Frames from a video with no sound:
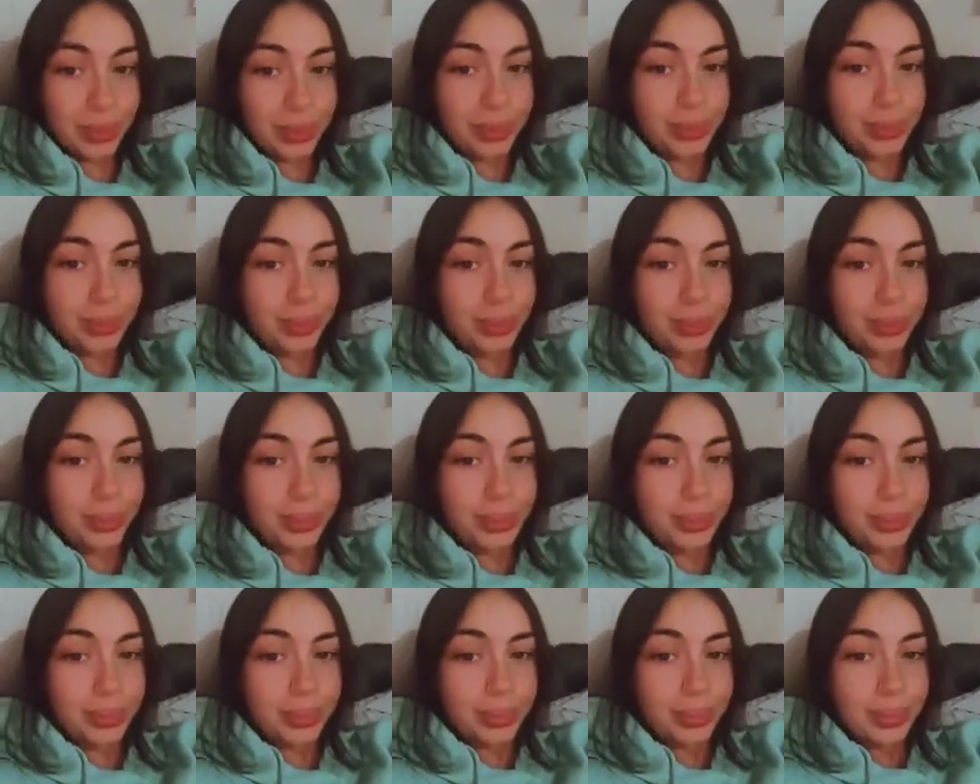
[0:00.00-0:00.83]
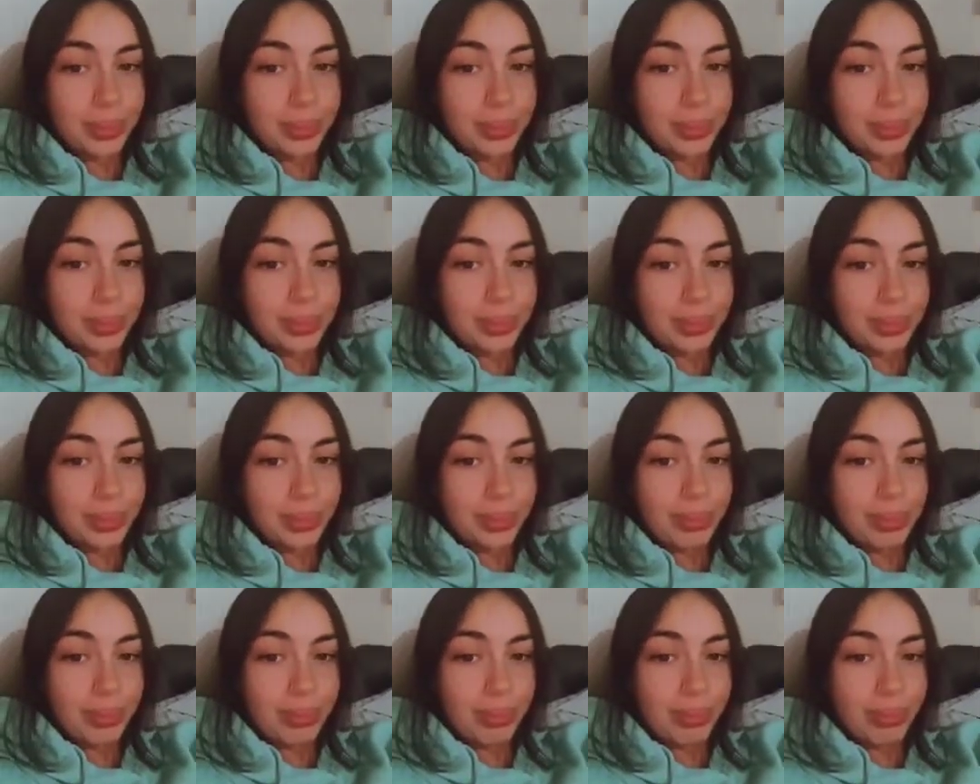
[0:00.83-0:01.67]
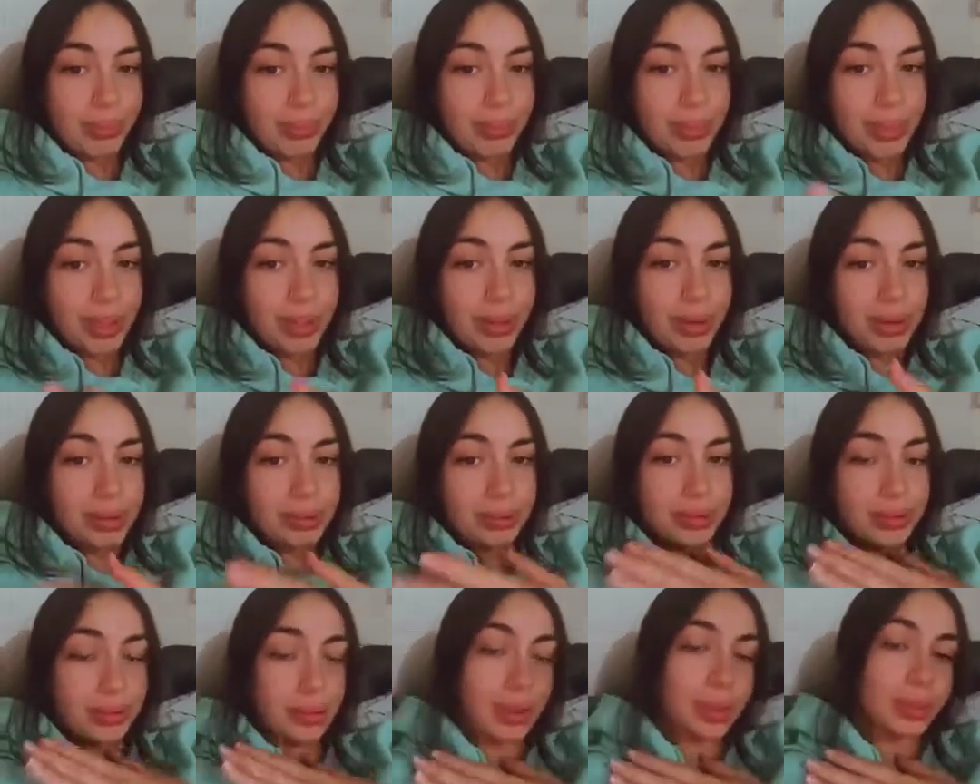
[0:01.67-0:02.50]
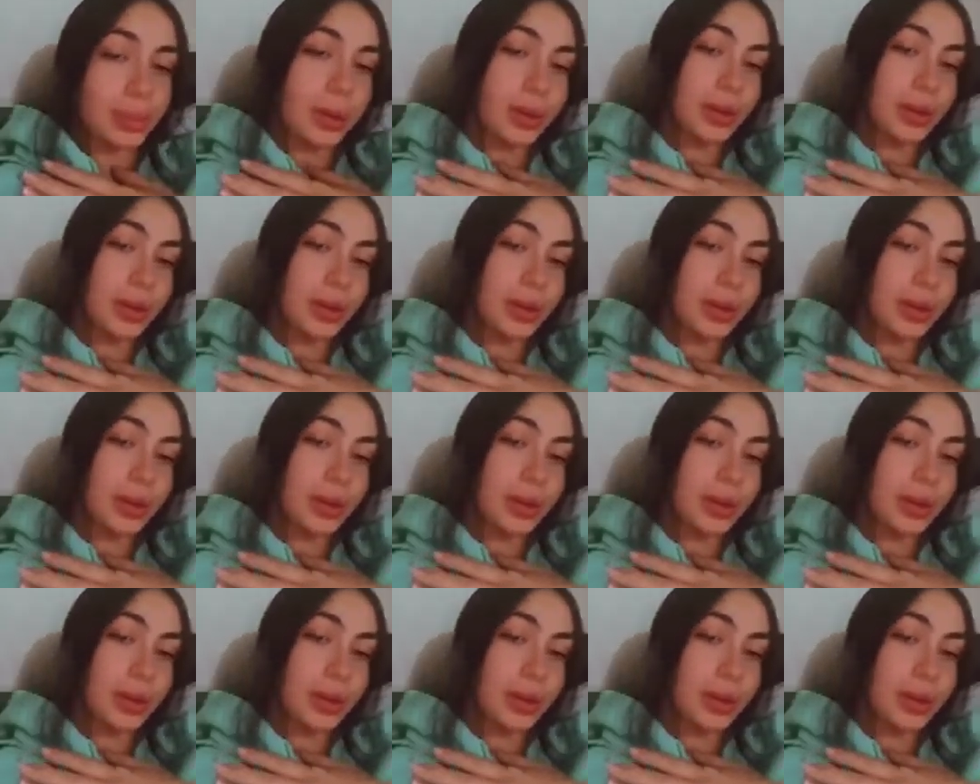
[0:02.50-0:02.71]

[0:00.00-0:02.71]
I'm gonna go get pho. So.